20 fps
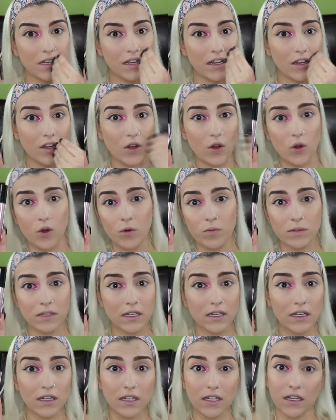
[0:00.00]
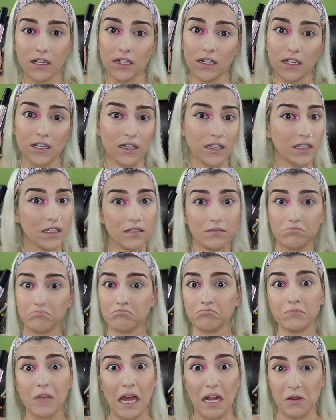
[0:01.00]
And hoped
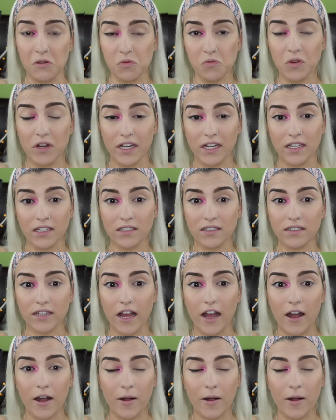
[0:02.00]
that it wouldn't